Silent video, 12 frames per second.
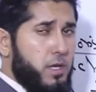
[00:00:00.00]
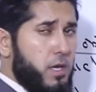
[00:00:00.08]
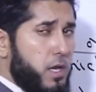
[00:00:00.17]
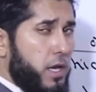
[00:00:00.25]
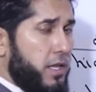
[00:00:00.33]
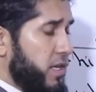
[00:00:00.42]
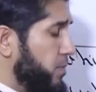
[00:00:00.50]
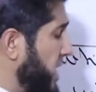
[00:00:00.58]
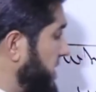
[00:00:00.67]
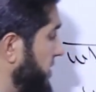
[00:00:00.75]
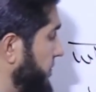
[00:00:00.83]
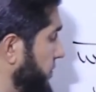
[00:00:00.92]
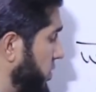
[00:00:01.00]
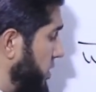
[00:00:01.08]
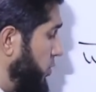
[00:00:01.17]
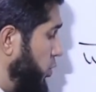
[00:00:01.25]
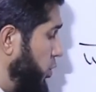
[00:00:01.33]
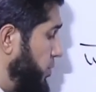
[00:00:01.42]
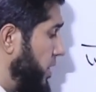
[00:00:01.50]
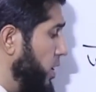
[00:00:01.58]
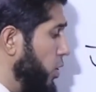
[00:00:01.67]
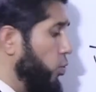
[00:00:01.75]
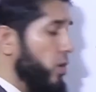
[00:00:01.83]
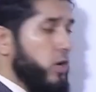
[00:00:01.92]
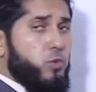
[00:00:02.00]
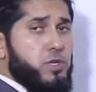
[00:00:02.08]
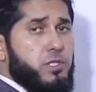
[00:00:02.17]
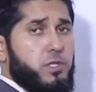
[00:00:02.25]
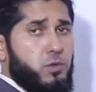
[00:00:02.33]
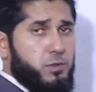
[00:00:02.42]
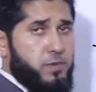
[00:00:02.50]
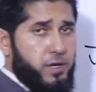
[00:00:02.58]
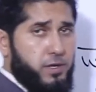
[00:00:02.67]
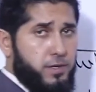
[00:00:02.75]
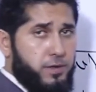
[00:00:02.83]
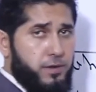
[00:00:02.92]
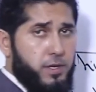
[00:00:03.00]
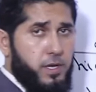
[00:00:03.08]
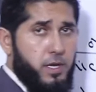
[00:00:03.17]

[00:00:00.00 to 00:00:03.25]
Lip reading: In the passive form would be what was cooked by her.